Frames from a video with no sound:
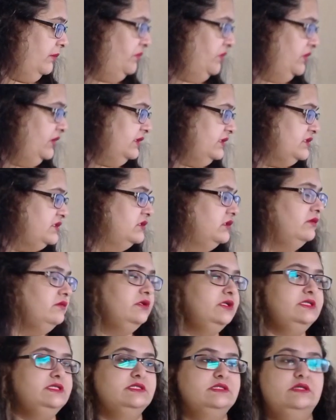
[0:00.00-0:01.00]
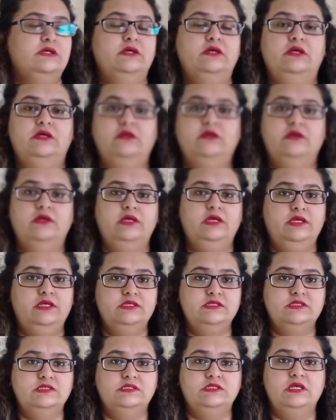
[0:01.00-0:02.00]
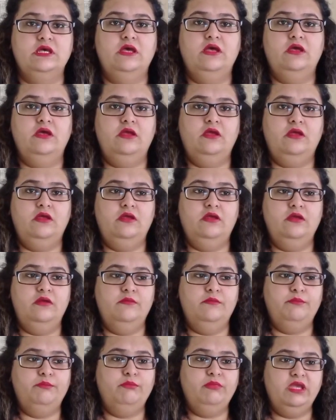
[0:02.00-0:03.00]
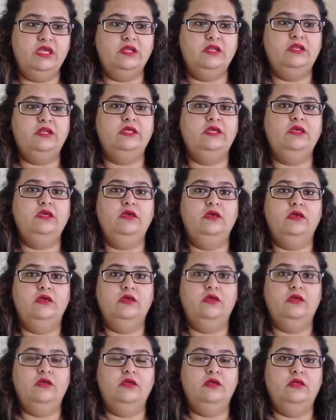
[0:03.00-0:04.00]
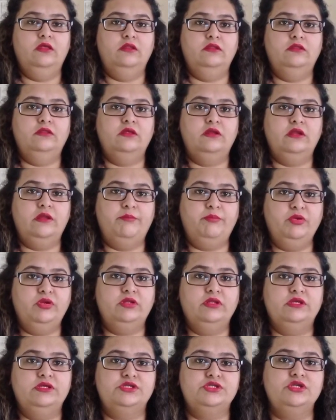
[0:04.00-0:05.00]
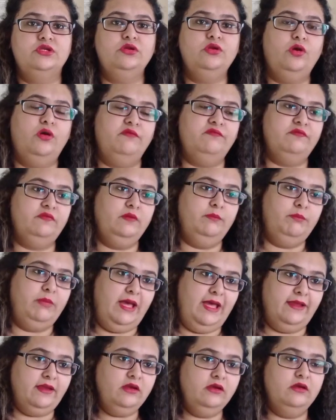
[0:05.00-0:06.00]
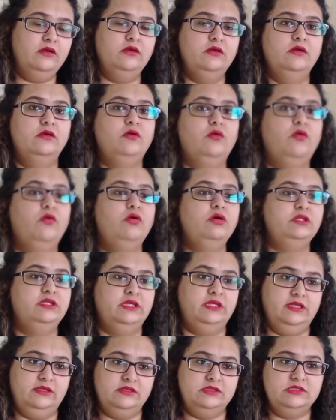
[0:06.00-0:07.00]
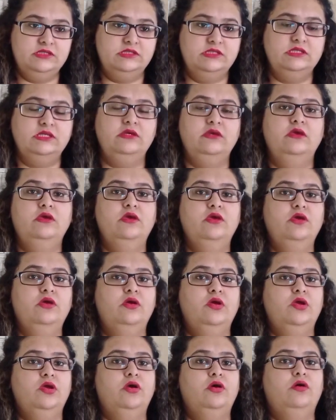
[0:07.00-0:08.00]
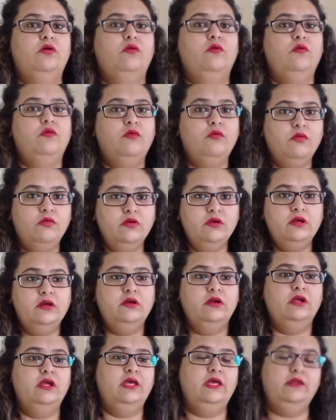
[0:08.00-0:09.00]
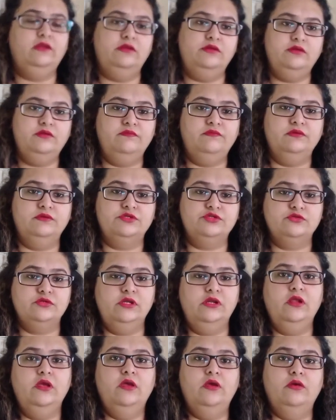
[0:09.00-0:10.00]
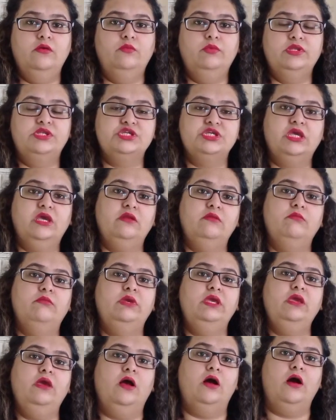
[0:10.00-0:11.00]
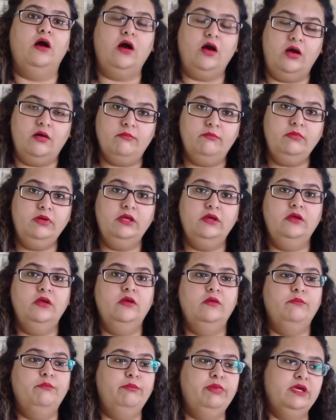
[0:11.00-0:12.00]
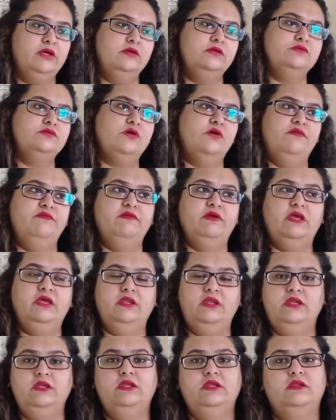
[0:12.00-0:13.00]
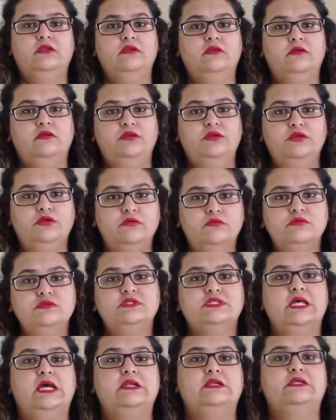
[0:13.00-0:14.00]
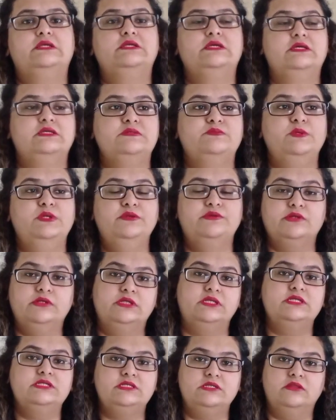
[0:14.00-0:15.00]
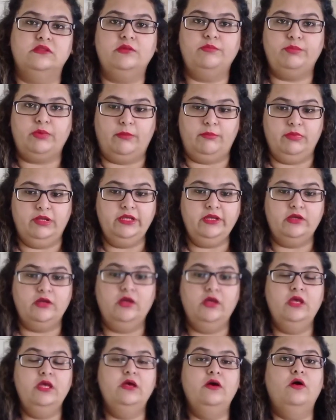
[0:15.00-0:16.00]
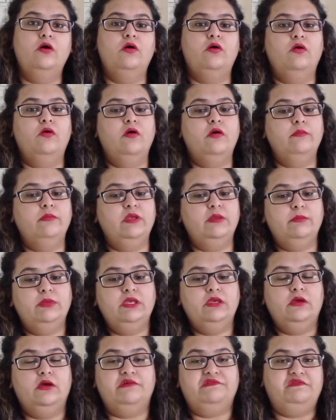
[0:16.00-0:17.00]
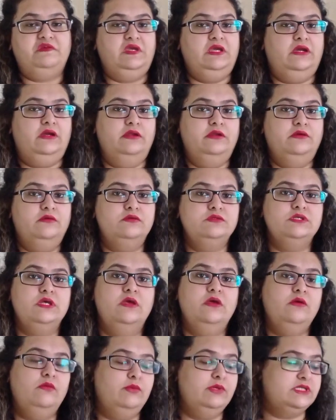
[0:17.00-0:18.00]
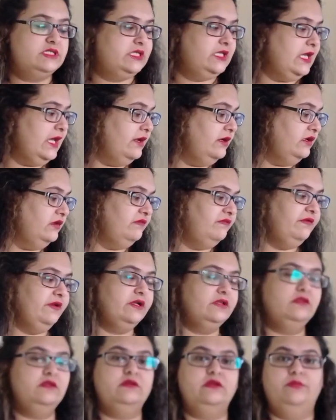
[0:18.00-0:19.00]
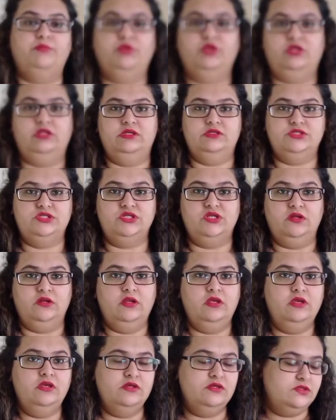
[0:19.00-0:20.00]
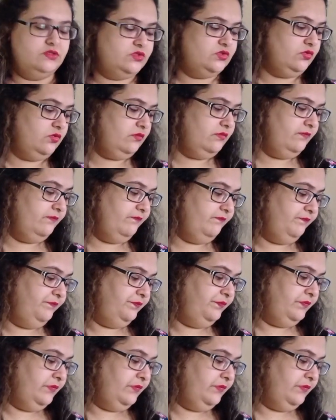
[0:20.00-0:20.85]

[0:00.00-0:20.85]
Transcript: Reputational risk is mainly the reputation of the bank or the entity or an individual which can be harmed because of any news that has been released in the public, or maybe a fake news which can affect the reputation. So